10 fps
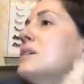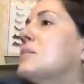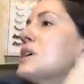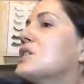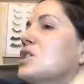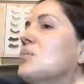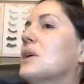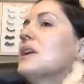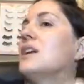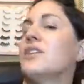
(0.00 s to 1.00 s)
Make sure you
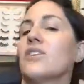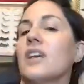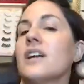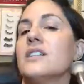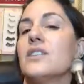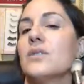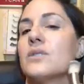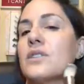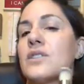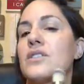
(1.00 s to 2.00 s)
bring down your line. Don't
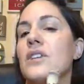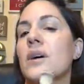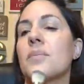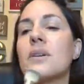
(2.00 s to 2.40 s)
just stop